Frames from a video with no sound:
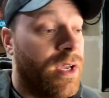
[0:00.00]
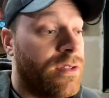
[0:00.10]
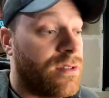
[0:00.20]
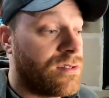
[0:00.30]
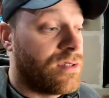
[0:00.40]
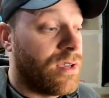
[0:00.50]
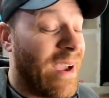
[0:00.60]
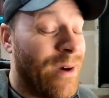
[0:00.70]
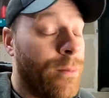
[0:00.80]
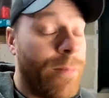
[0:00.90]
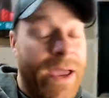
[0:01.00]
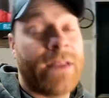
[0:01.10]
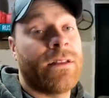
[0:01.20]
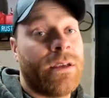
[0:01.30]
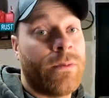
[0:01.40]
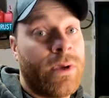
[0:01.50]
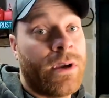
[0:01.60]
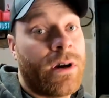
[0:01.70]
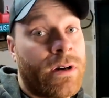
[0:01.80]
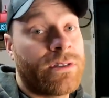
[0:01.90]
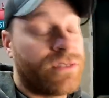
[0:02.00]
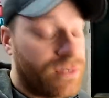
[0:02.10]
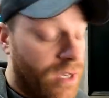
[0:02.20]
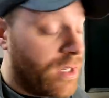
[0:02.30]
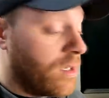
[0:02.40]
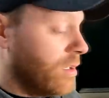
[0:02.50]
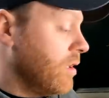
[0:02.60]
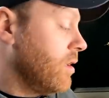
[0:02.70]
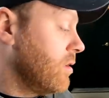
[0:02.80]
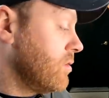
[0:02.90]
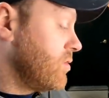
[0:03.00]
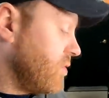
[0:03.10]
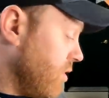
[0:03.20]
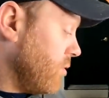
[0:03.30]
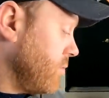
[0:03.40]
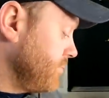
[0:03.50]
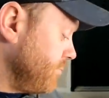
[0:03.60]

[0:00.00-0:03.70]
to see how badly we are stuck. So,